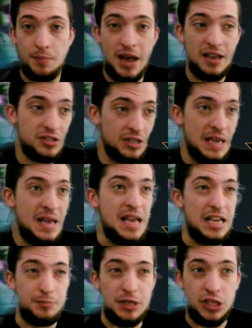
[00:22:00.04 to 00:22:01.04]
the best
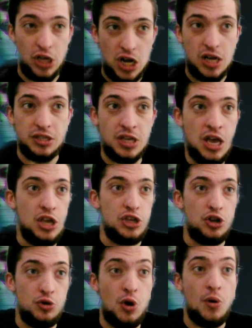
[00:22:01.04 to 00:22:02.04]
is because
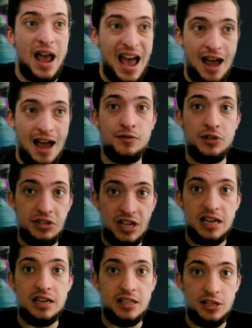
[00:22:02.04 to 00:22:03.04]
you don't have the
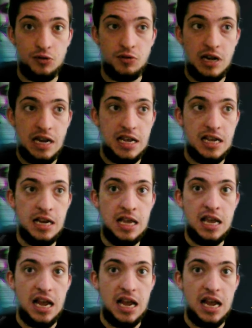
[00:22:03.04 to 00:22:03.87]
data that you need